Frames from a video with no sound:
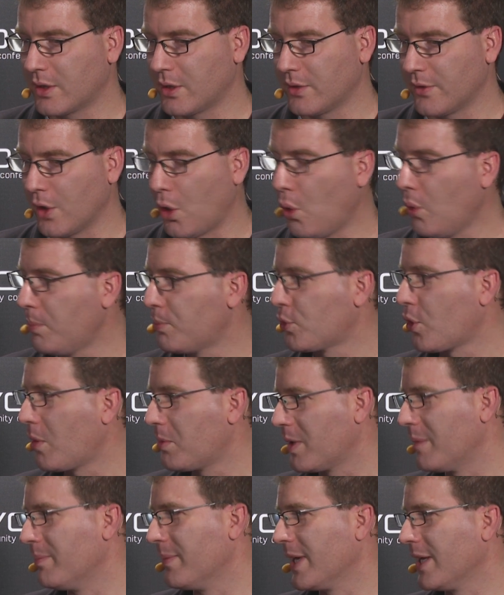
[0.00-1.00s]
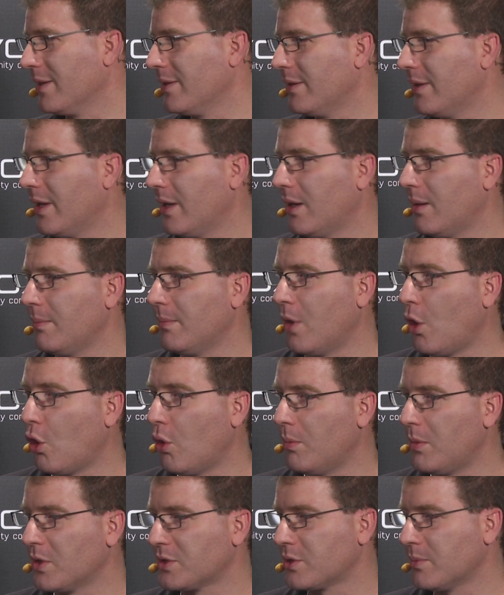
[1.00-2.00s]
the, whole problem in um,
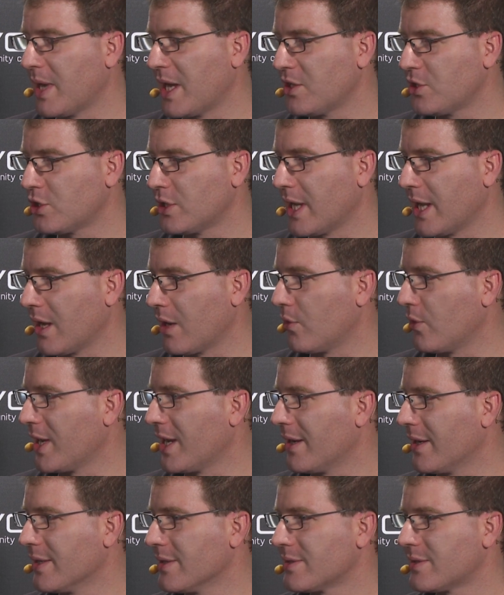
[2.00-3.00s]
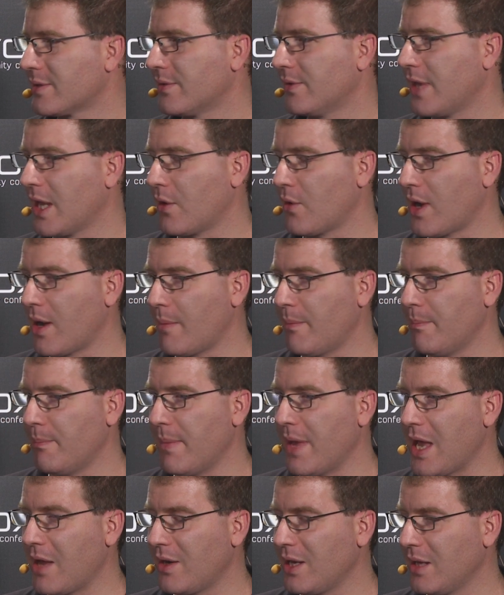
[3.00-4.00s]
home automation area is there are
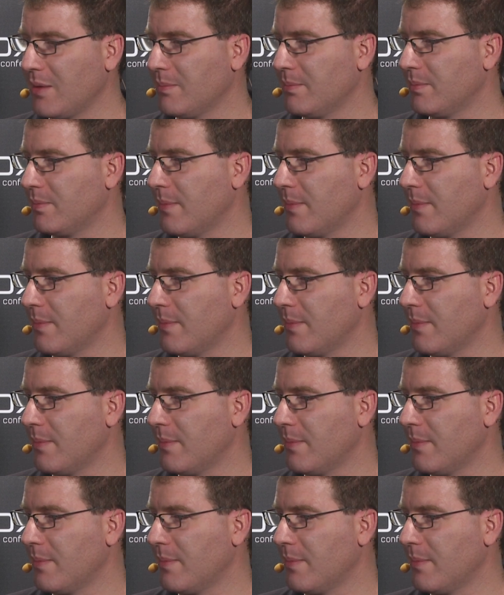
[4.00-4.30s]
many